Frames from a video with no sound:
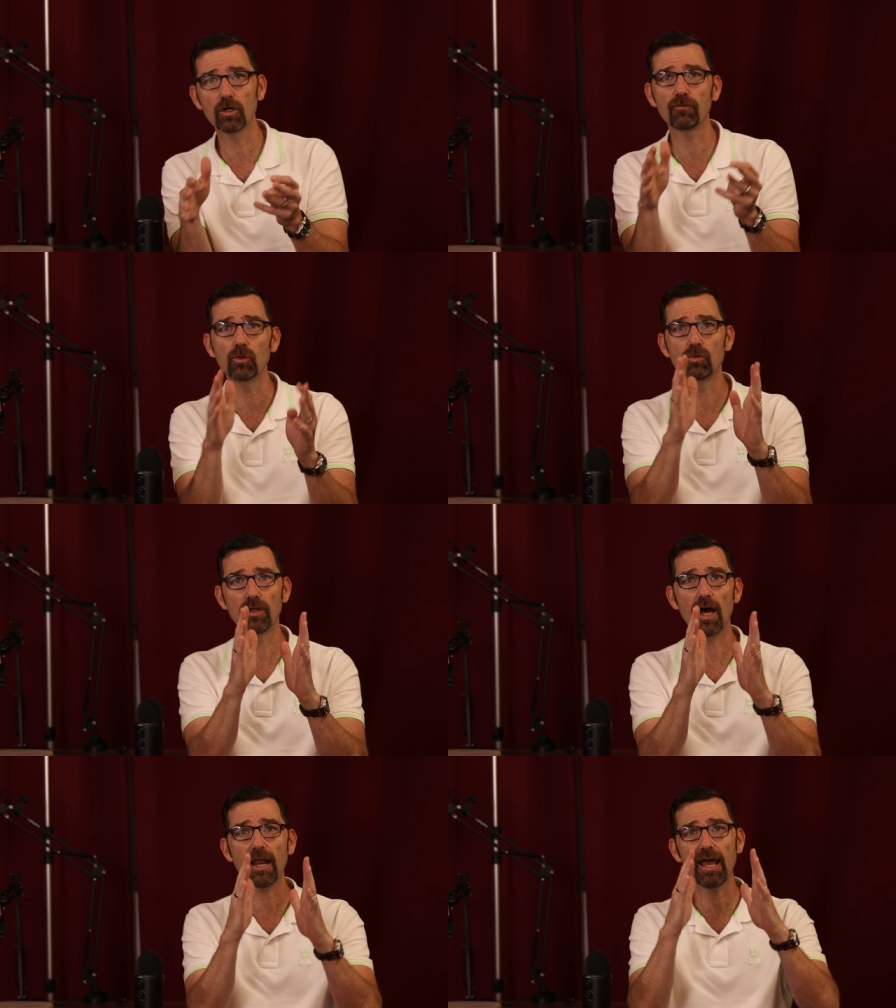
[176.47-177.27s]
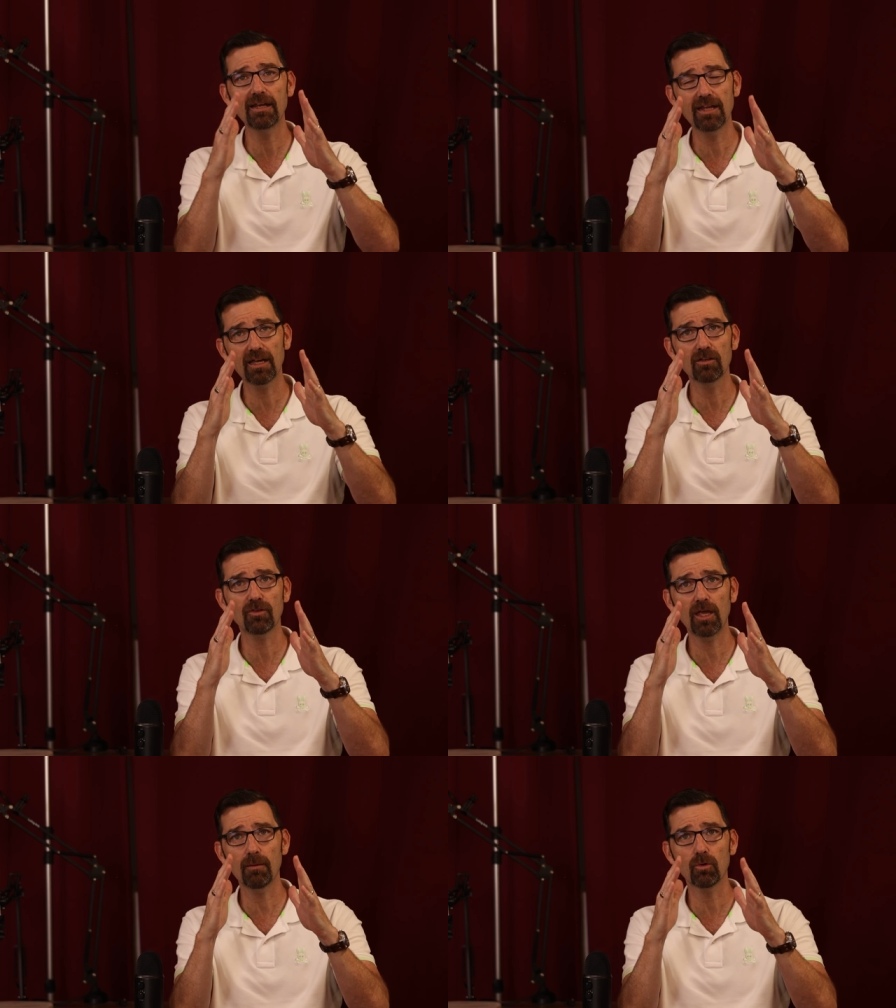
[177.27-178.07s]
If you do not add negative
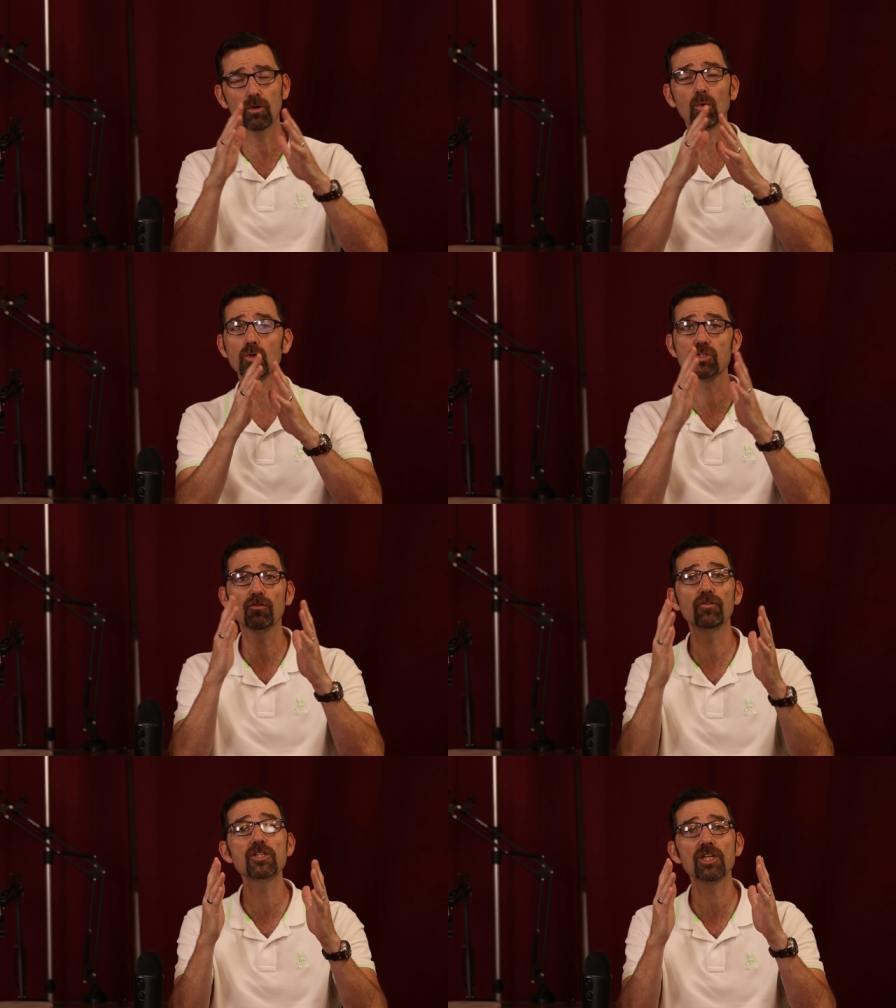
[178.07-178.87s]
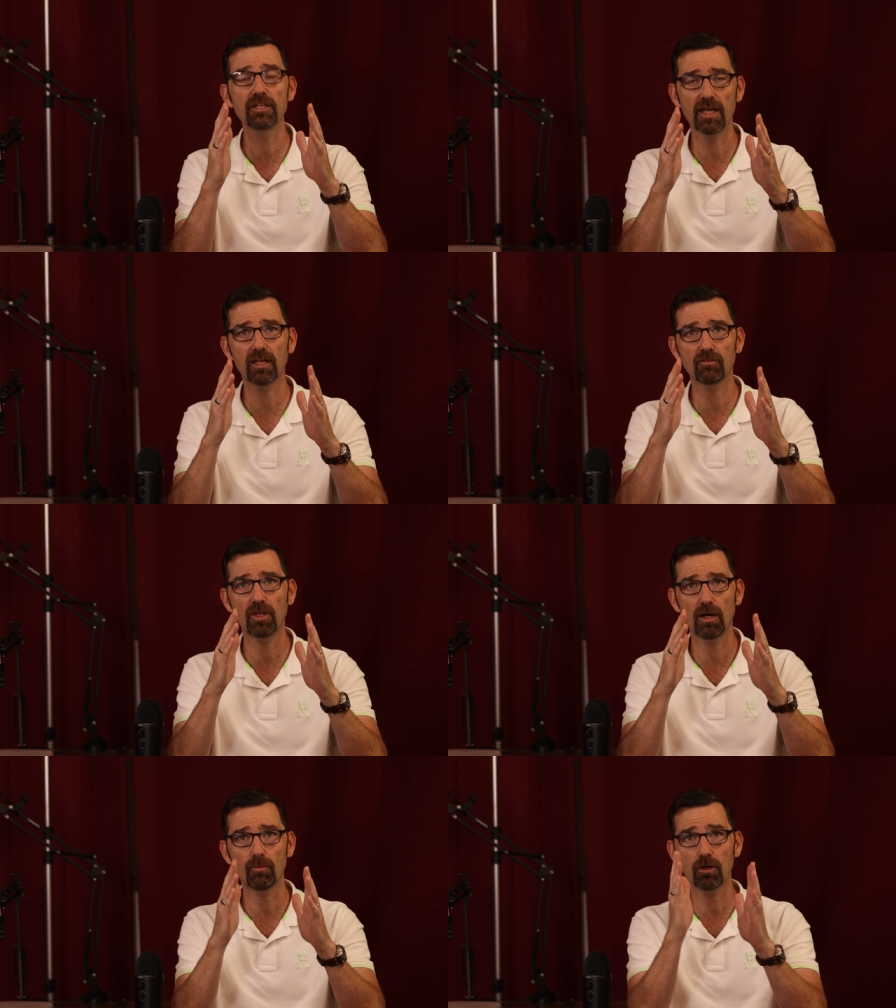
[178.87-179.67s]
camber or sufficient negative
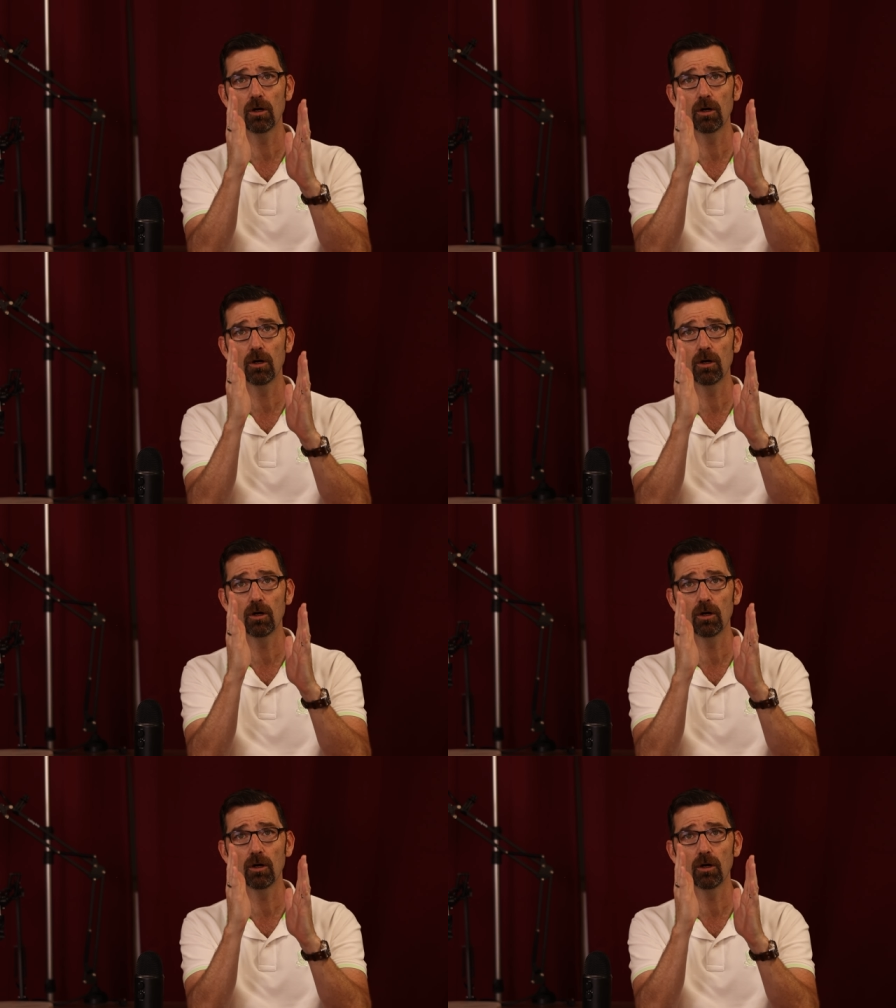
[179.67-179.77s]
camber,